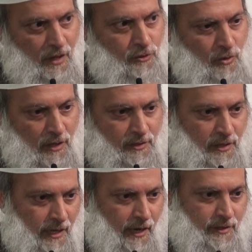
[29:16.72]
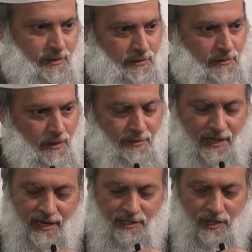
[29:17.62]
as well as the next. I
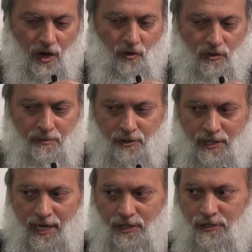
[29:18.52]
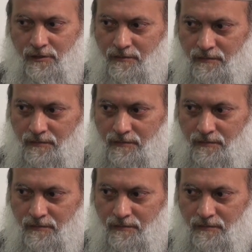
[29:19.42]
mean, that is the only protection.